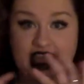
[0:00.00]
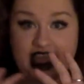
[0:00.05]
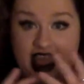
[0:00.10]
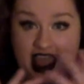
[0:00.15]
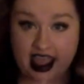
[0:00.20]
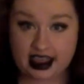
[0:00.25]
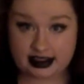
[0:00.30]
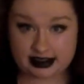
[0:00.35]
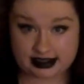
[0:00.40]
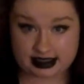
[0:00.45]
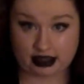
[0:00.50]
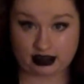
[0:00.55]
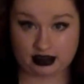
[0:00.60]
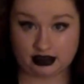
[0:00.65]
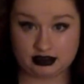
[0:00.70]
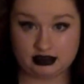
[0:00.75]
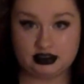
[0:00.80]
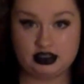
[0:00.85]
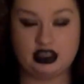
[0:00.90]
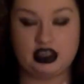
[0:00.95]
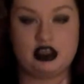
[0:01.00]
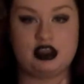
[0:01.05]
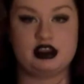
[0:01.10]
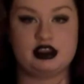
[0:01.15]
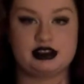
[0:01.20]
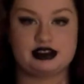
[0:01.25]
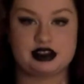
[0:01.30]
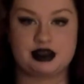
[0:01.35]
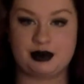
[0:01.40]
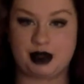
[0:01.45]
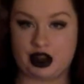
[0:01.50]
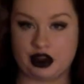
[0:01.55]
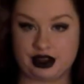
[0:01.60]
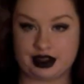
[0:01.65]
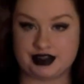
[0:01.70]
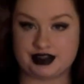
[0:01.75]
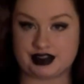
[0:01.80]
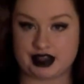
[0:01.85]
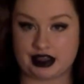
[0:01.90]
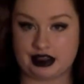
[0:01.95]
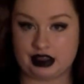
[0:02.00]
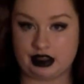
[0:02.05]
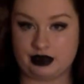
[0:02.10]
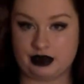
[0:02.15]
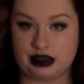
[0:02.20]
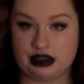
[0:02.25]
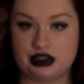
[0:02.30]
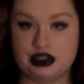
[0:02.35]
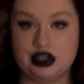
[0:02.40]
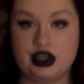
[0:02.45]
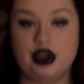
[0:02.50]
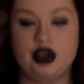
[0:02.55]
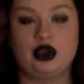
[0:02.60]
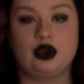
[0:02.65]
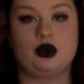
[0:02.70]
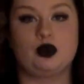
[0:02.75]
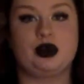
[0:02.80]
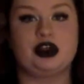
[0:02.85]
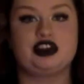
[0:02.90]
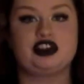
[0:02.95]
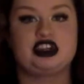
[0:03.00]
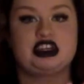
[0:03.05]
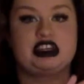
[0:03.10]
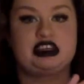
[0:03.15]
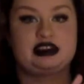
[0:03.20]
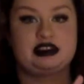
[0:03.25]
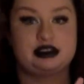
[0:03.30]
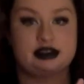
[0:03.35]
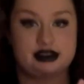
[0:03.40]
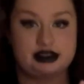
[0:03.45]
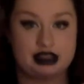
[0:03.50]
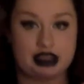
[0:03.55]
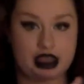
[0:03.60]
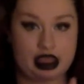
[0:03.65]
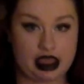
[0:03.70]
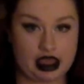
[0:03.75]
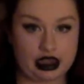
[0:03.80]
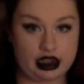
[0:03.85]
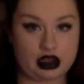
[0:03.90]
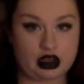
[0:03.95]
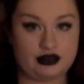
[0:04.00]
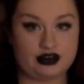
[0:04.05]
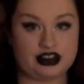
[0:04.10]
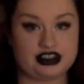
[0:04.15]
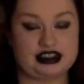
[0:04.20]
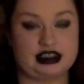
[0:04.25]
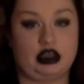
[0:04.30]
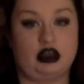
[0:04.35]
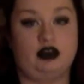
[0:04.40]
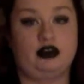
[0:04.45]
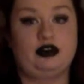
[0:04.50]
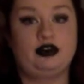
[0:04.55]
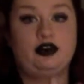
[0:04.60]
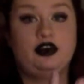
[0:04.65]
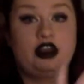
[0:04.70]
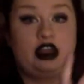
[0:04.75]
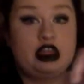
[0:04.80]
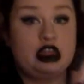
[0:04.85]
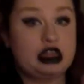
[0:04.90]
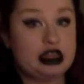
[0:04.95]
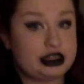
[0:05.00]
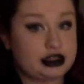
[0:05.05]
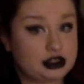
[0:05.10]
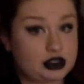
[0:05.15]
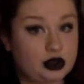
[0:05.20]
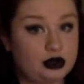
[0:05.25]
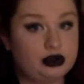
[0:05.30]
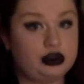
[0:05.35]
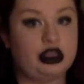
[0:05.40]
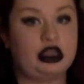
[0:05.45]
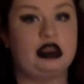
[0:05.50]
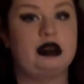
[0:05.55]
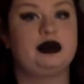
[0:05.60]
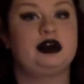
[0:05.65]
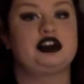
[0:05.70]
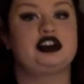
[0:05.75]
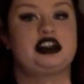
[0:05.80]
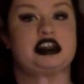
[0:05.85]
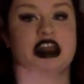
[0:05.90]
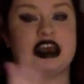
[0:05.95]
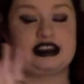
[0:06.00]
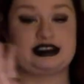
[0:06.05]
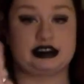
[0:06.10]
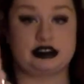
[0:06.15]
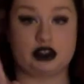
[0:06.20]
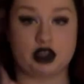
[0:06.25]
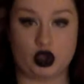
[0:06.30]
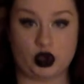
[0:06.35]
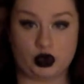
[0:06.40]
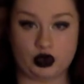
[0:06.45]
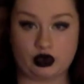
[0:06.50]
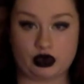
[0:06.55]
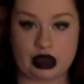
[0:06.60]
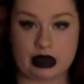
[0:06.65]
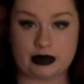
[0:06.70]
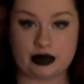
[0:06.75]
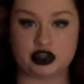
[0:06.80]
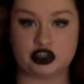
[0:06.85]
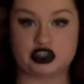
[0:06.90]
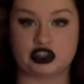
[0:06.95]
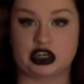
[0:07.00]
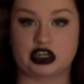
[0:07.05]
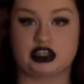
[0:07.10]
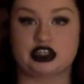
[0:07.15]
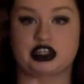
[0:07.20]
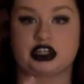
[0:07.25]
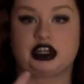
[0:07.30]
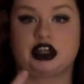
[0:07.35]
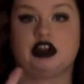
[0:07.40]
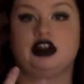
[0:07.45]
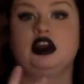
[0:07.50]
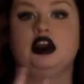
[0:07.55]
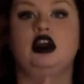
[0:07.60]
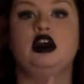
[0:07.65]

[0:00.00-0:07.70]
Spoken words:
ASL is American Sign Language, which is in and of itself its own language. It has its own grammar structure.